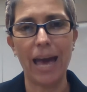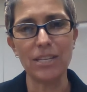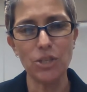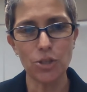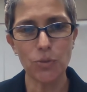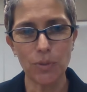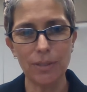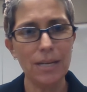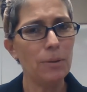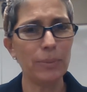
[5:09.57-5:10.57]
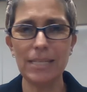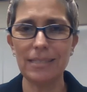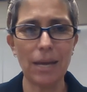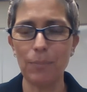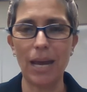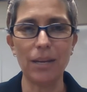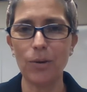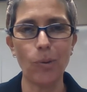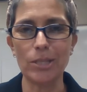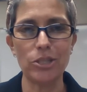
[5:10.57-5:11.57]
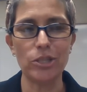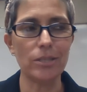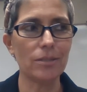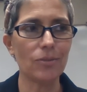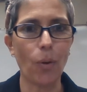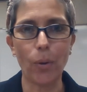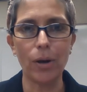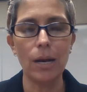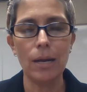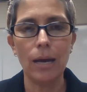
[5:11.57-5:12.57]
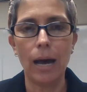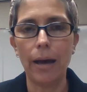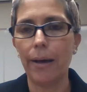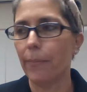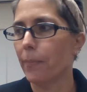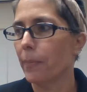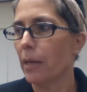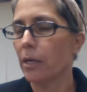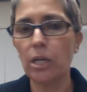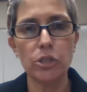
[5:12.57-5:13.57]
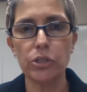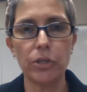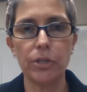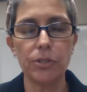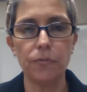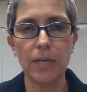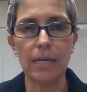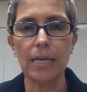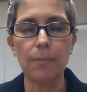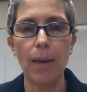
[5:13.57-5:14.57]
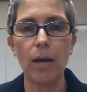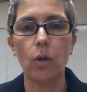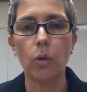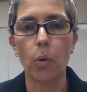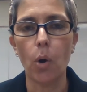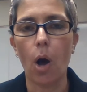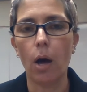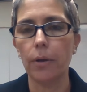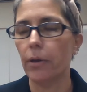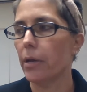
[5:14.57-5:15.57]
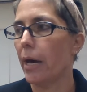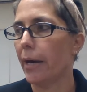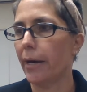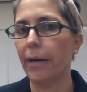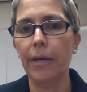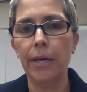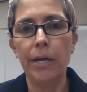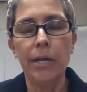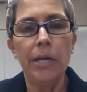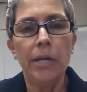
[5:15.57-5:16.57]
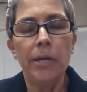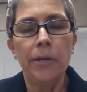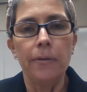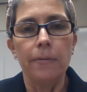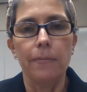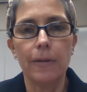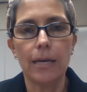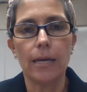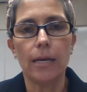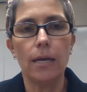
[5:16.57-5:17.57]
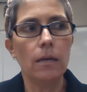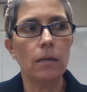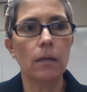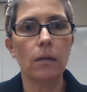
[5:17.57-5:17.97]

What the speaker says: As usual, please send me any questions or concerns via email or on the